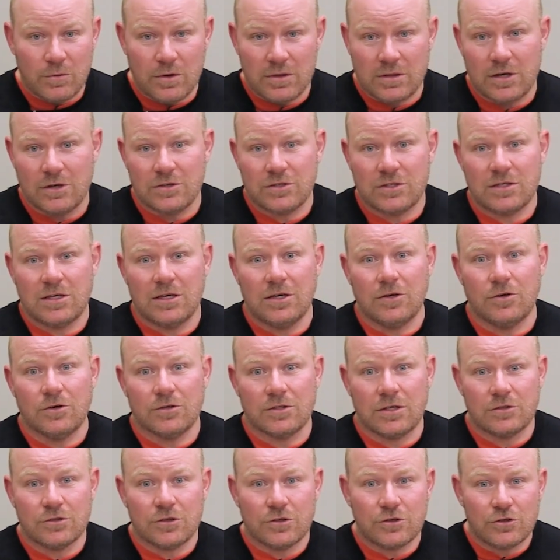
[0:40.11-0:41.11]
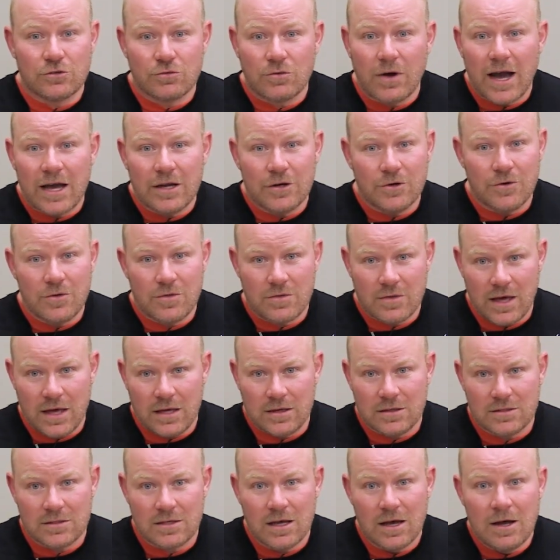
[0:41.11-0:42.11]
with their skills and to try new
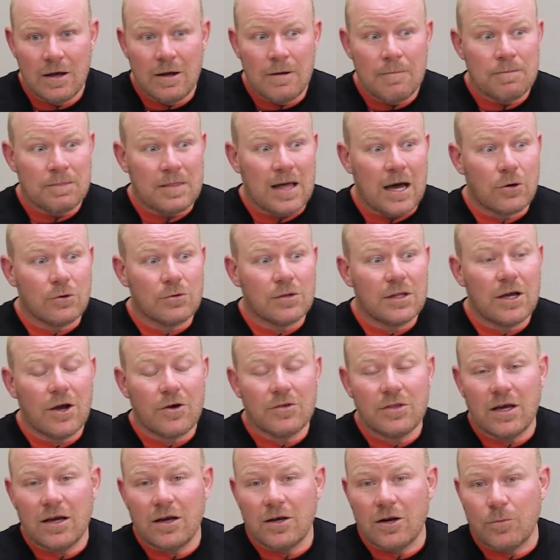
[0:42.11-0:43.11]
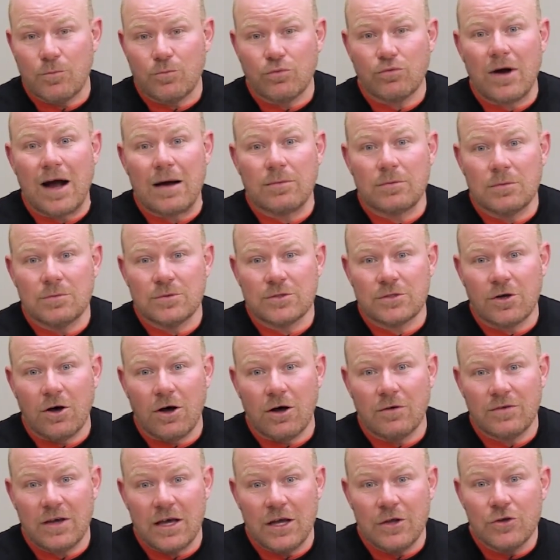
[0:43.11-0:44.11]
things, not only are they going to problem
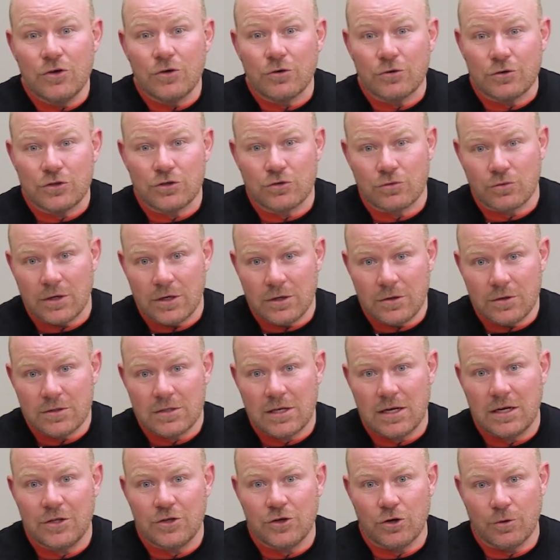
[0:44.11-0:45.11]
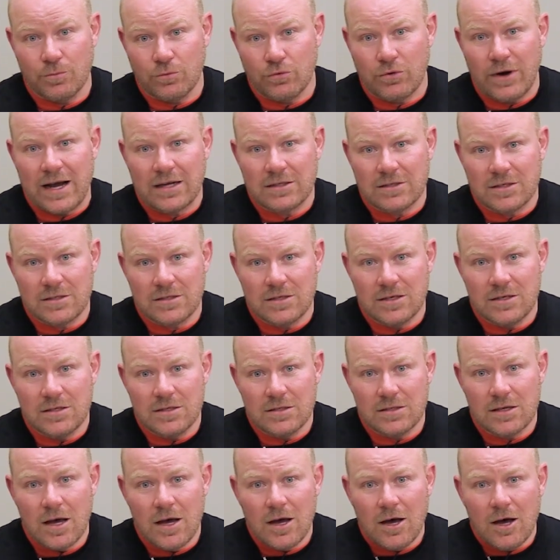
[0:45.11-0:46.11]
solve in your drills and in your
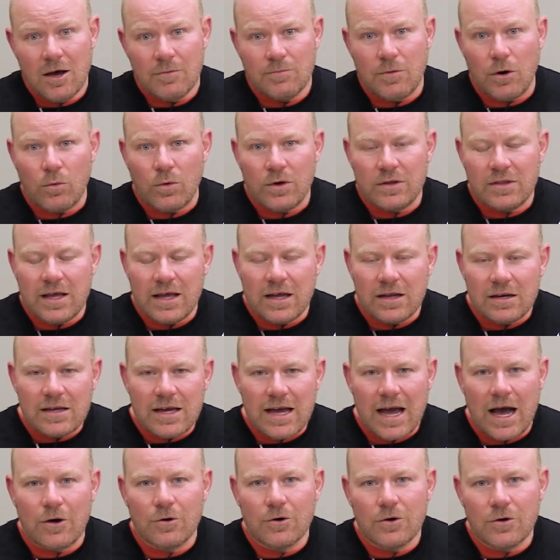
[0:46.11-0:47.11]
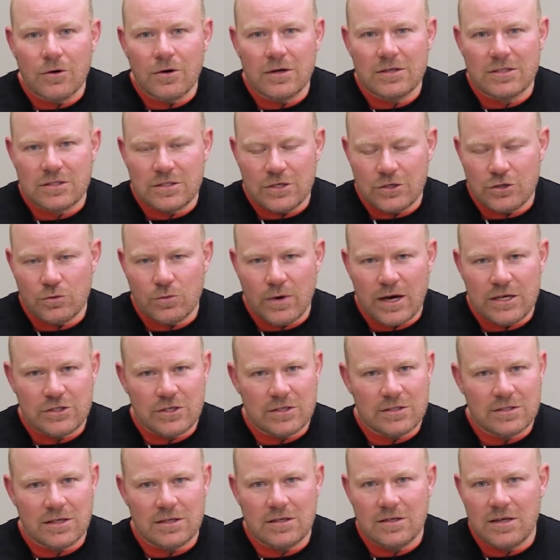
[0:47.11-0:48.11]
practices, but when they encounter
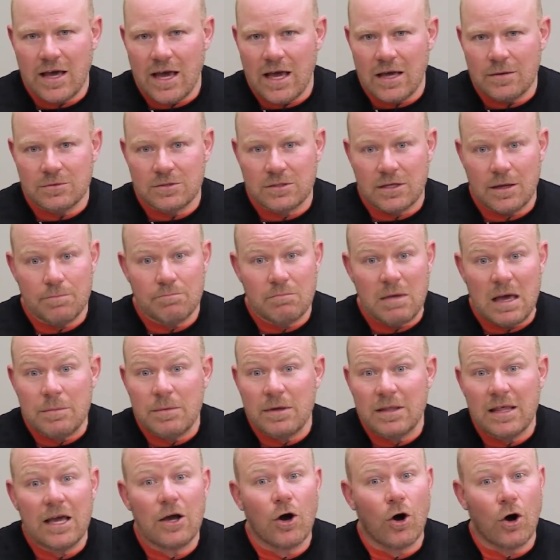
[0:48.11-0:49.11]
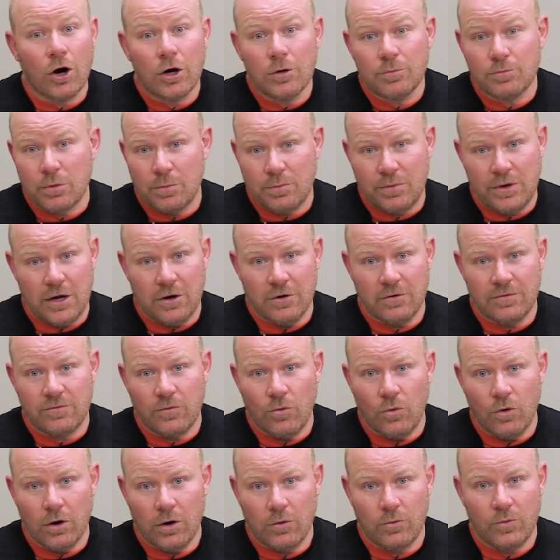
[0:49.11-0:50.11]
situations in games that maybe they aren't prepared
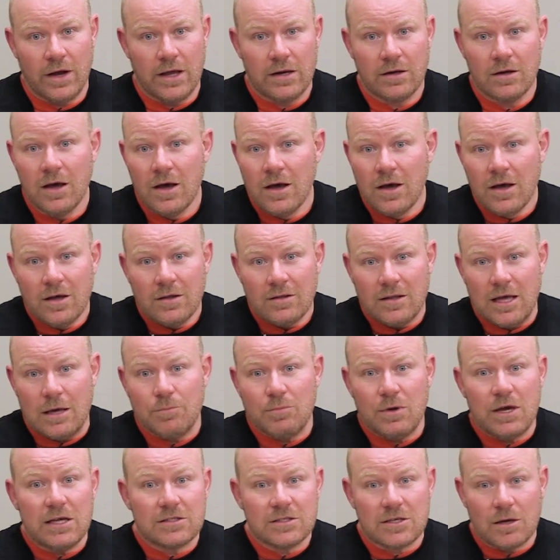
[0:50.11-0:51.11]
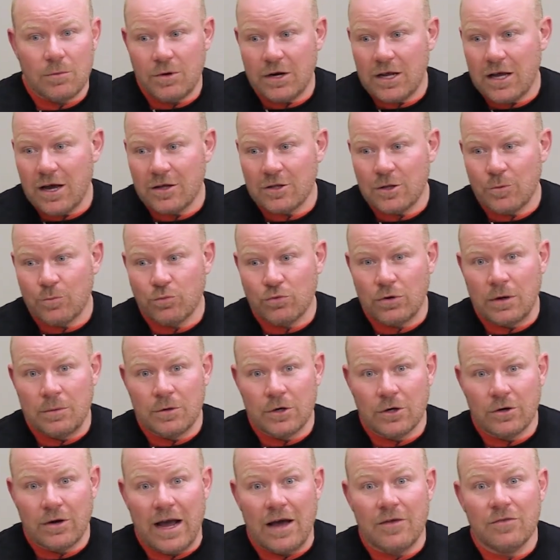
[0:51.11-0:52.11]
for, when they beat somebody on the
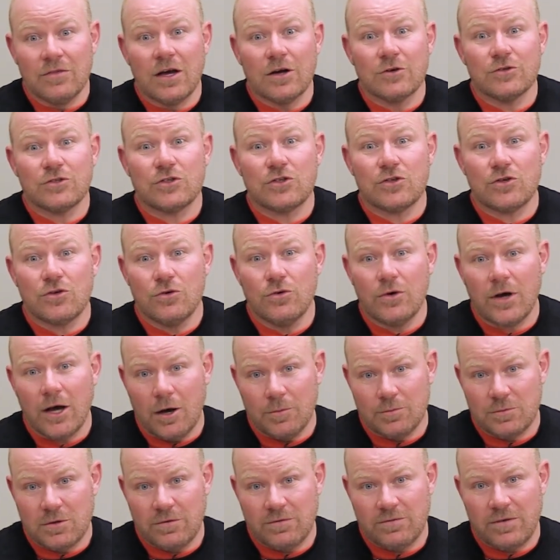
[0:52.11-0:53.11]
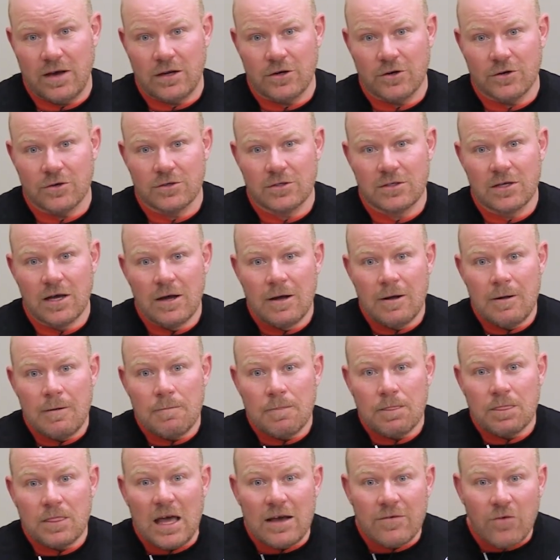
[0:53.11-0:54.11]
perimeter and there's 2 help defenders,
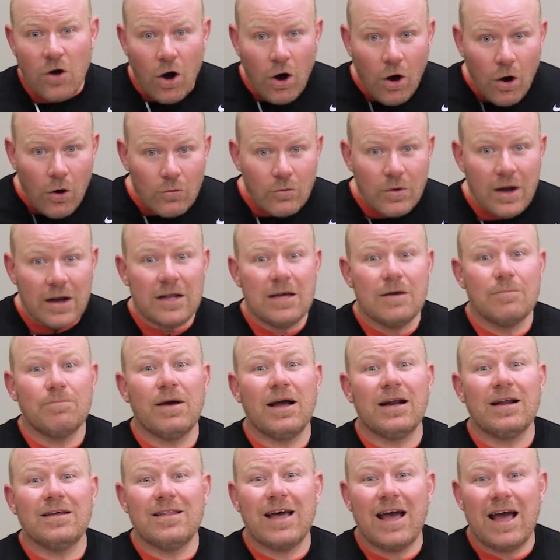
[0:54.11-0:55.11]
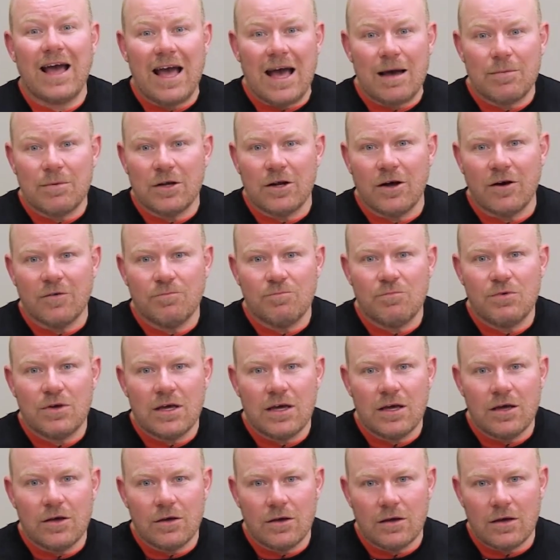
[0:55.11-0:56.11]
they've already been in the habit of
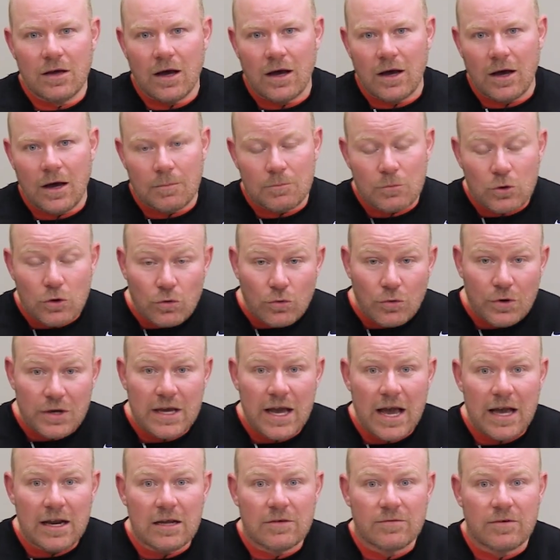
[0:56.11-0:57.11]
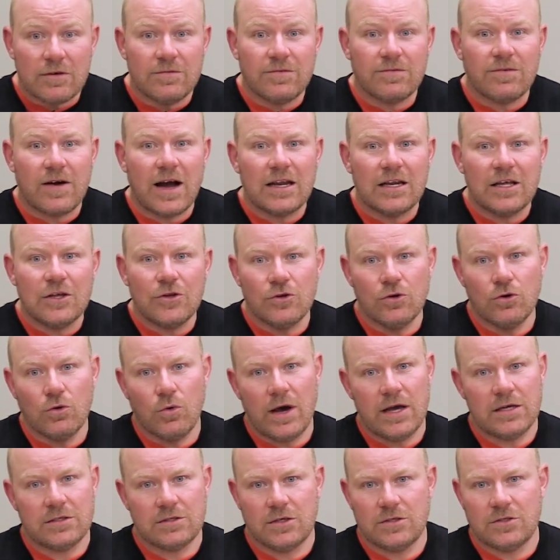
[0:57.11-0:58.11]
being creative and finding new
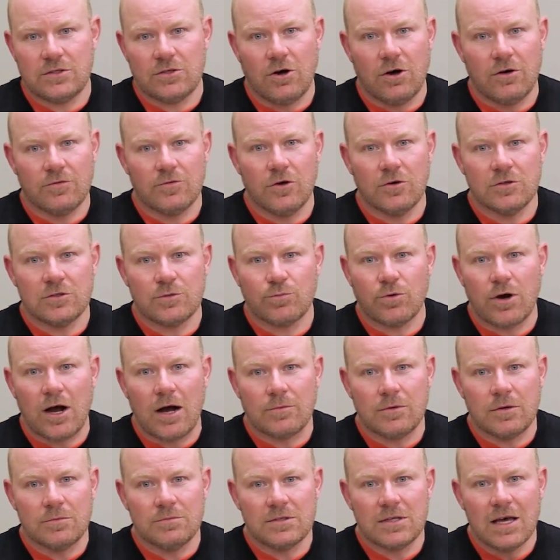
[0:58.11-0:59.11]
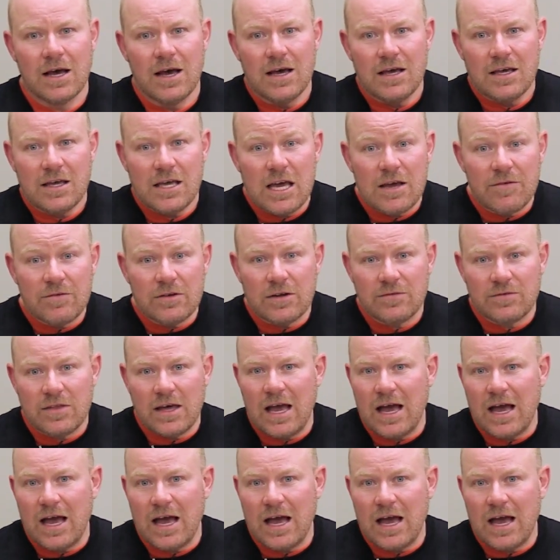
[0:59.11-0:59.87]
ways to solve those problems, even if they